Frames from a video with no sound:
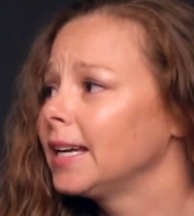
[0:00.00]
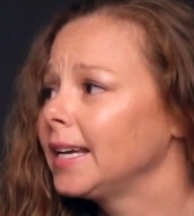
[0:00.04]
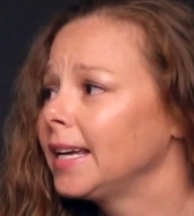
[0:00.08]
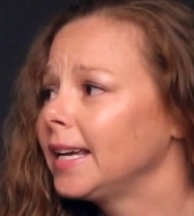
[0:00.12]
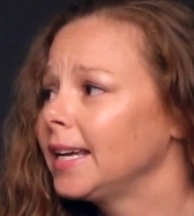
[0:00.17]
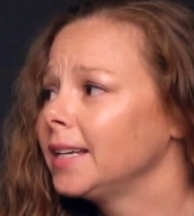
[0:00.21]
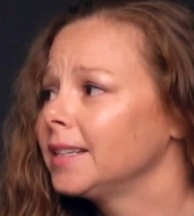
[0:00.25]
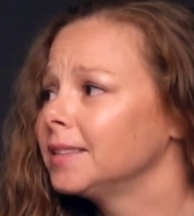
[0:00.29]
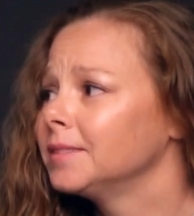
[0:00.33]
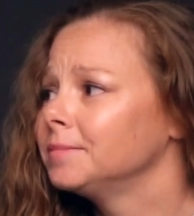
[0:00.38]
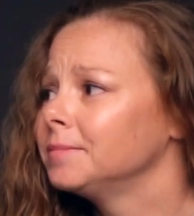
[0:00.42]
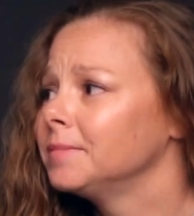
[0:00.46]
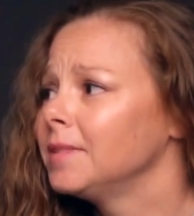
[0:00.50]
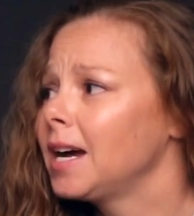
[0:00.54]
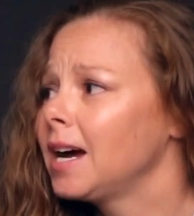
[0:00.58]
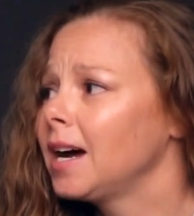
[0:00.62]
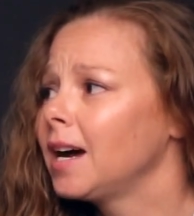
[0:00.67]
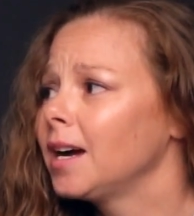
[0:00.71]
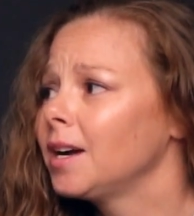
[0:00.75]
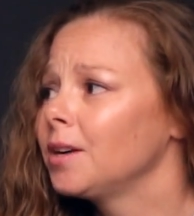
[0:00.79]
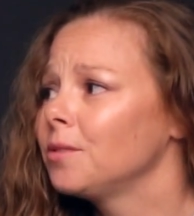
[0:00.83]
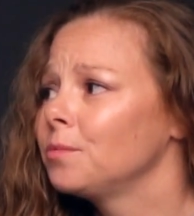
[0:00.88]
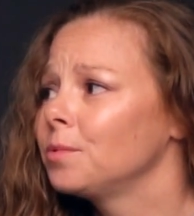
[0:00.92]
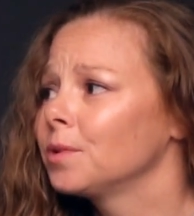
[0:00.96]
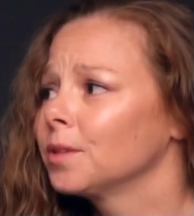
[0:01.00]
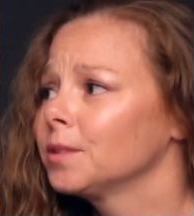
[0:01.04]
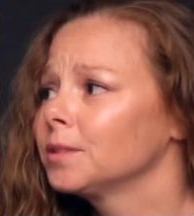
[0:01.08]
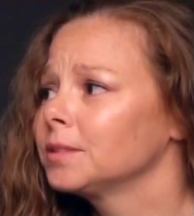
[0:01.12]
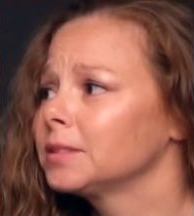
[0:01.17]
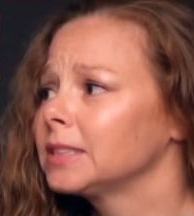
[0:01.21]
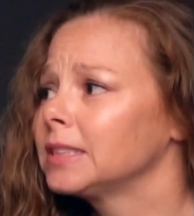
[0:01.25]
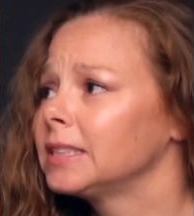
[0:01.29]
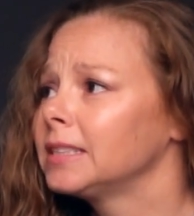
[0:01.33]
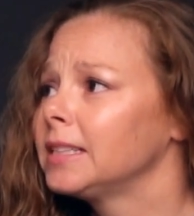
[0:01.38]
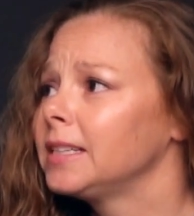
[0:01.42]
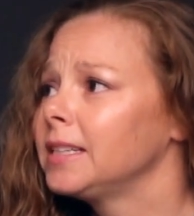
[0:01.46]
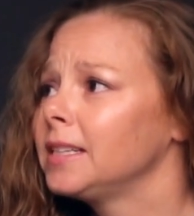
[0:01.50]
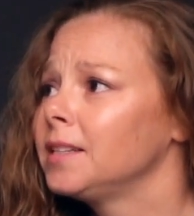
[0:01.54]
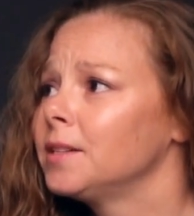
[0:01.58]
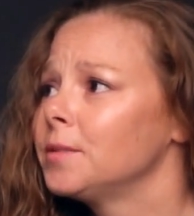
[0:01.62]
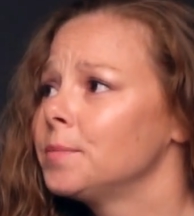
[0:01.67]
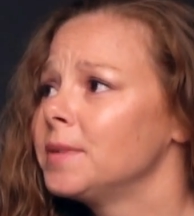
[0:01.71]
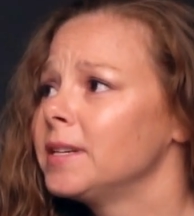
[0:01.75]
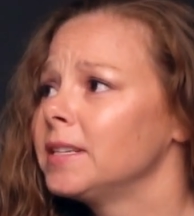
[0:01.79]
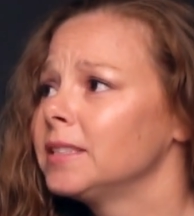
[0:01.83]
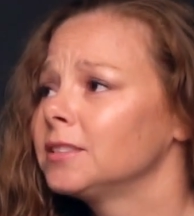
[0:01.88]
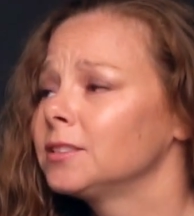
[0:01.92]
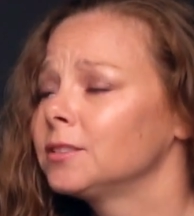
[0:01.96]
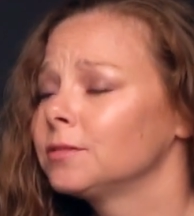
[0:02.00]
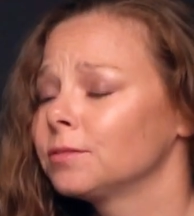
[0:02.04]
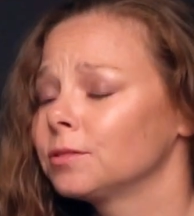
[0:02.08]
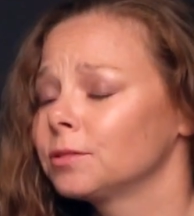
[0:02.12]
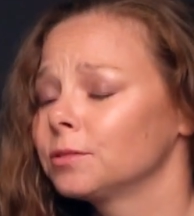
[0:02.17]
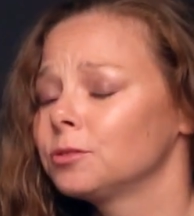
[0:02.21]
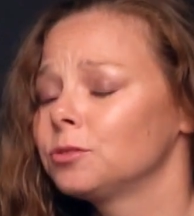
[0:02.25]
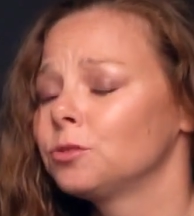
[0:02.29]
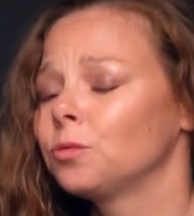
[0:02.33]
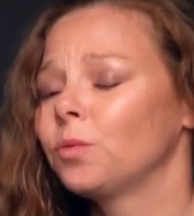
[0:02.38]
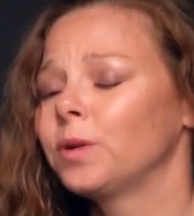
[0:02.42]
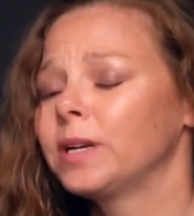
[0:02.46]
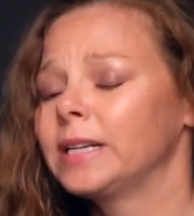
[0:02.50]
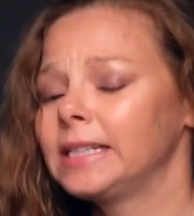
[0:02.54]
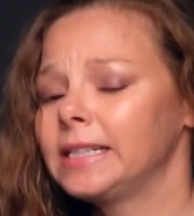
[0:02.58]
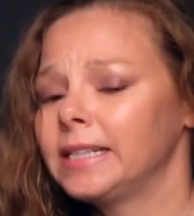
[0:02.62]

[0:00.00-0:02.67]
And I worked in EMS for 20